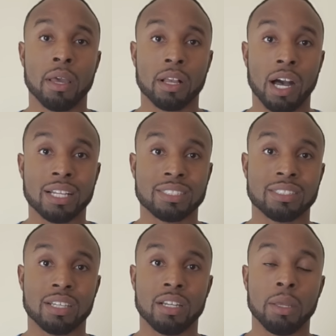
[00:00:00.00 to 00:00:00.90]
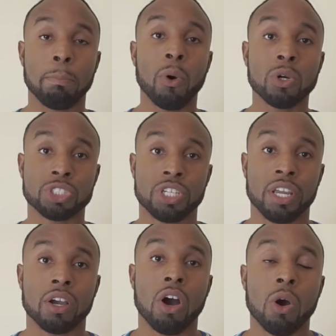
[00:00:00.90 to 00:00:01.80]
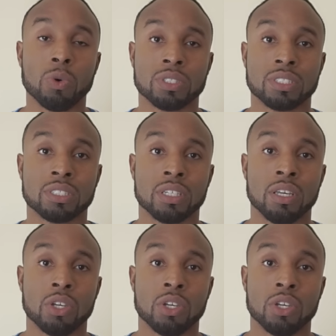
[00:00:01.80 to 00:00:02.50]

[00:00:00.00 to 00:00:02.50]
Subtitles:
constantly pushing out